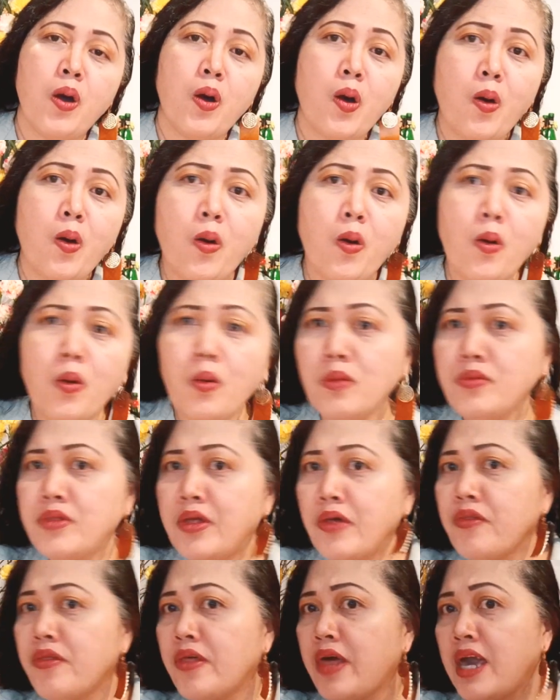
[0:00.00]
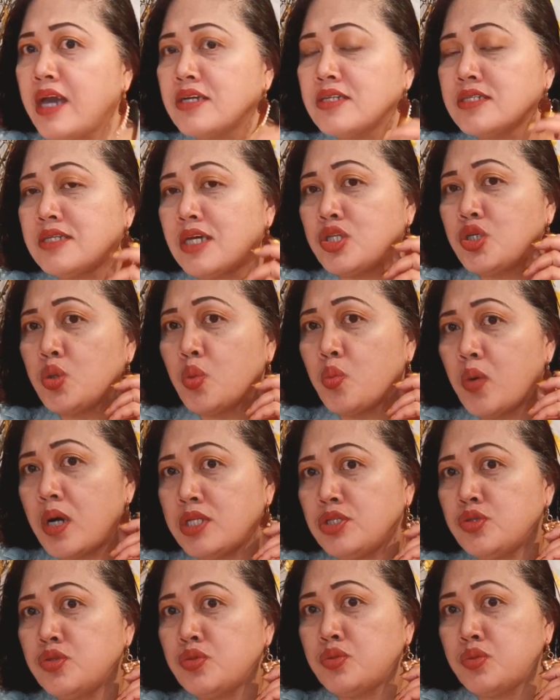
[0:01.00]
all the things that you
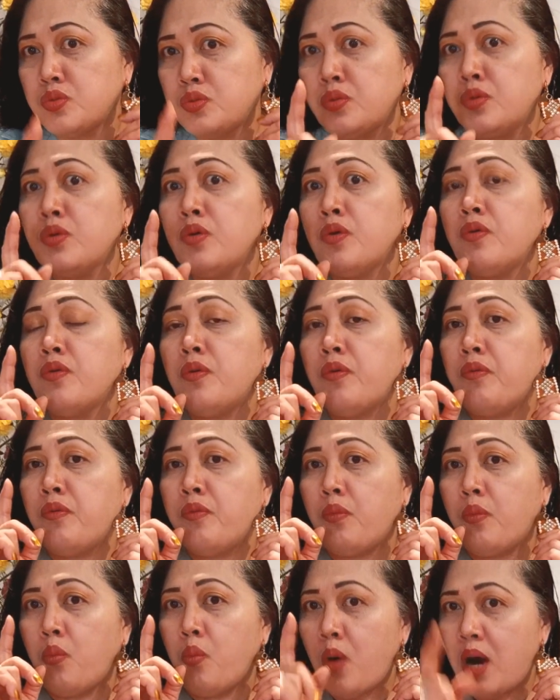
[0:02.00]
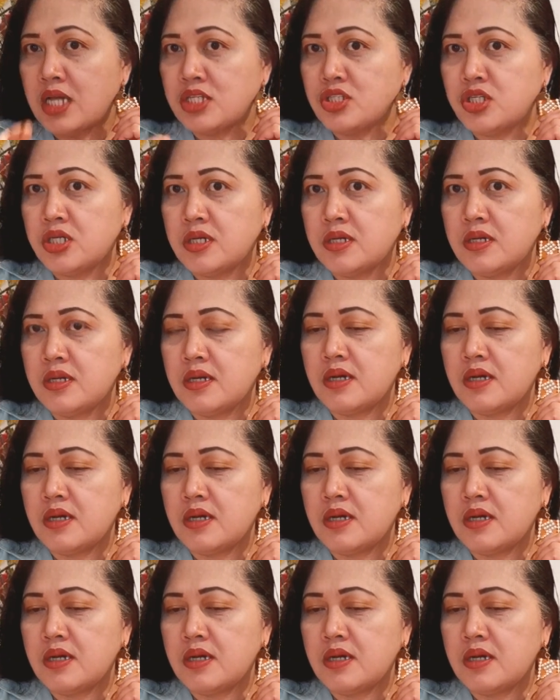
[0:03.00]
want to watch